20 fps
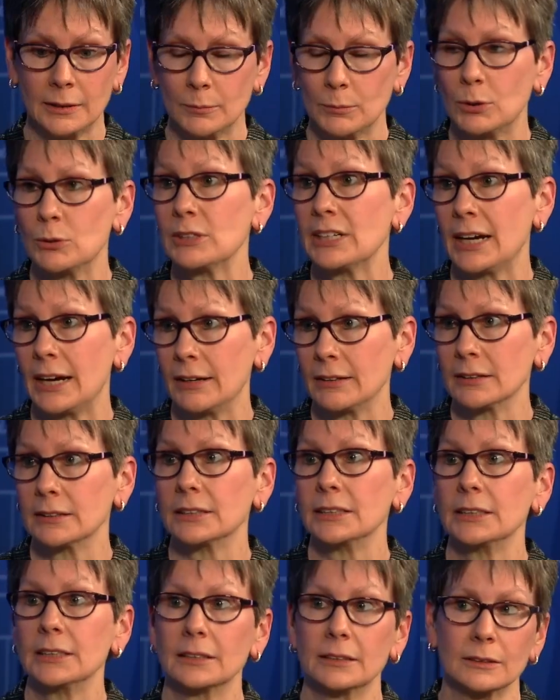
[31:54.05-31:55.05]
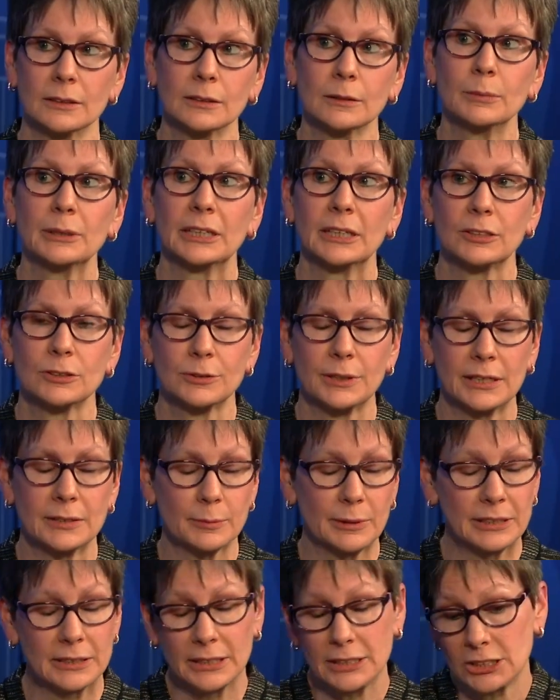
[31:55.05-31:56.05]
modality and a little bit at
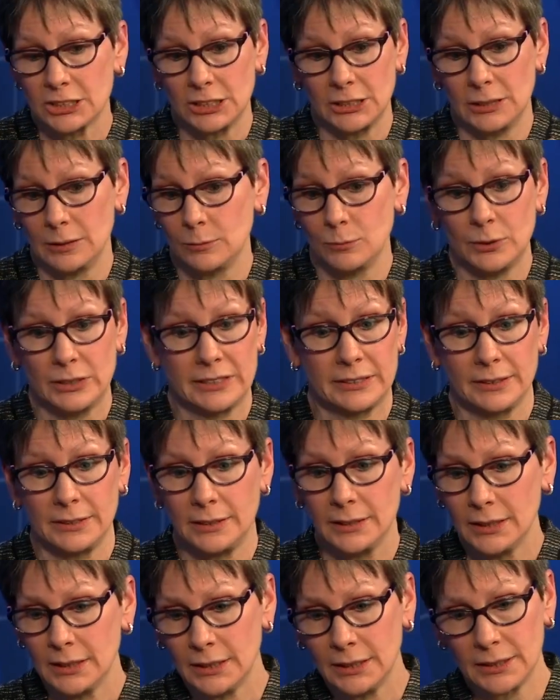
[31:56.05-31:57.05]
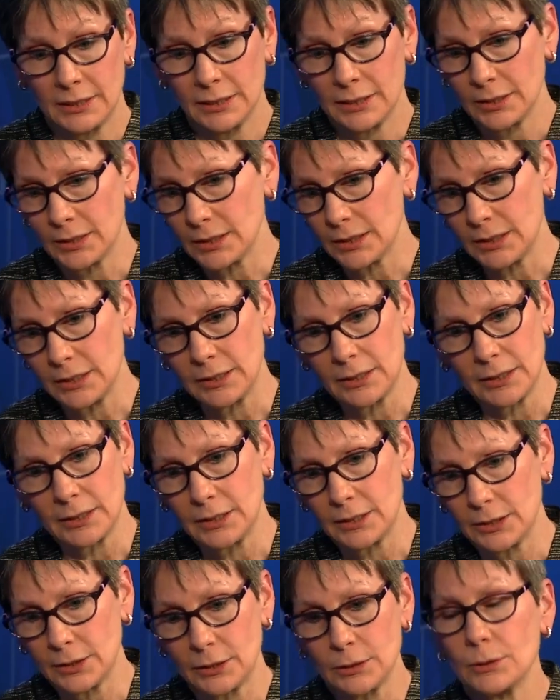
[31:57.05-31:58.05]
transplantation, and we see
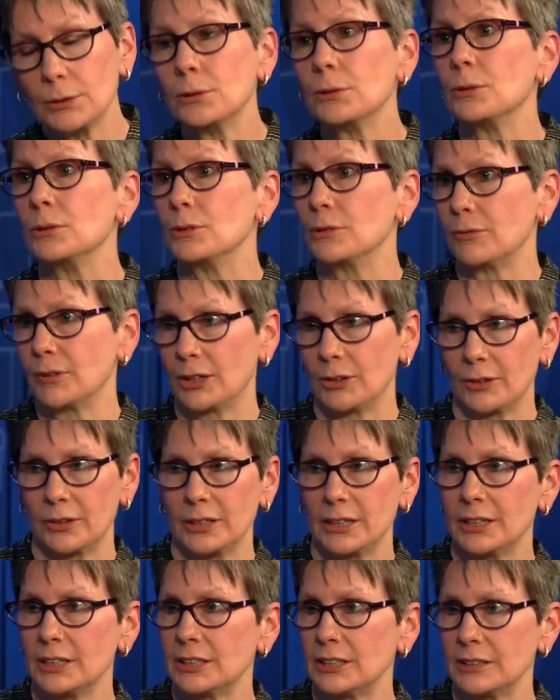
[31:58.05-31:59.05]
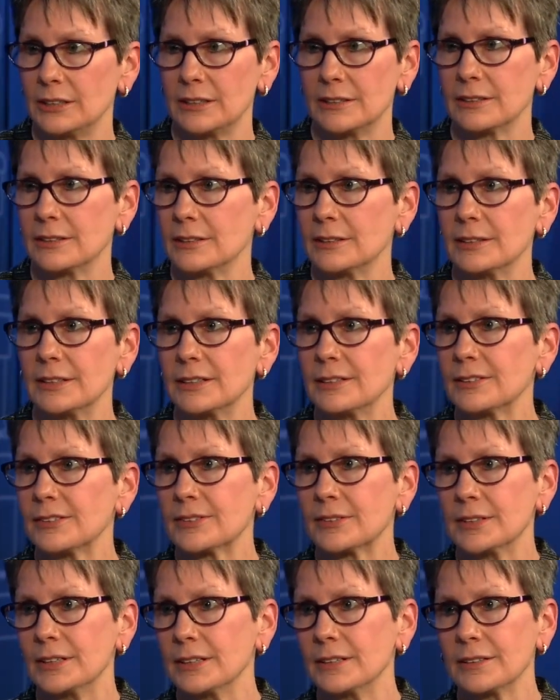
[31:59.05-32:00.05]
huge variations in these
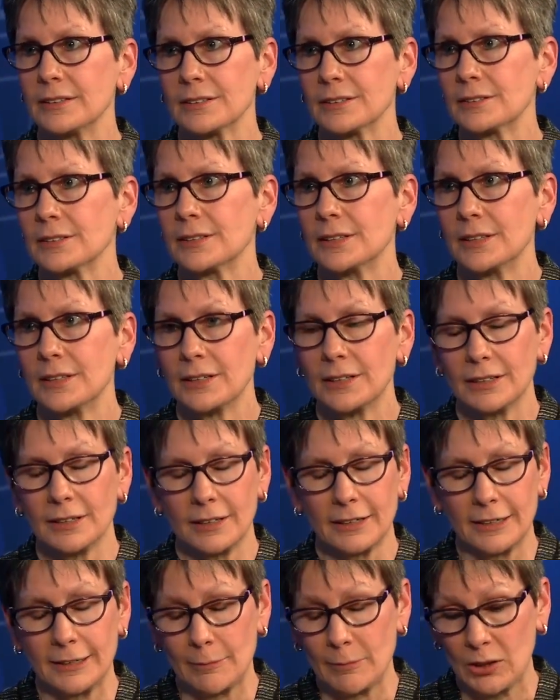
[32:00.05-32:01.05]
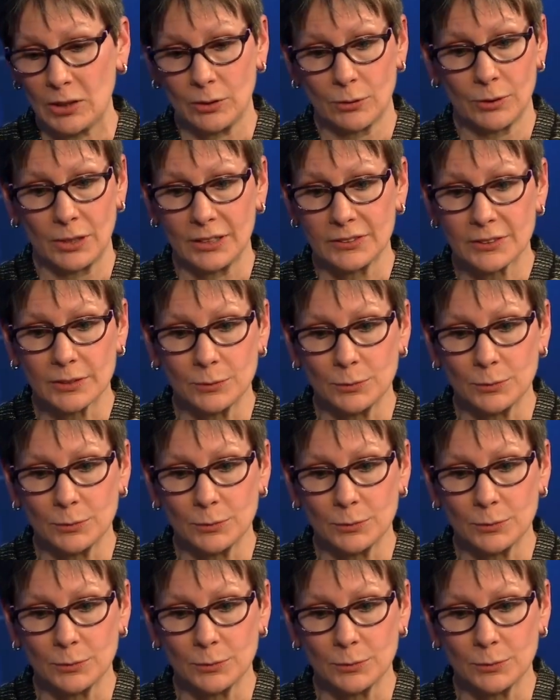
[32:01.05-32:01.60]
things across the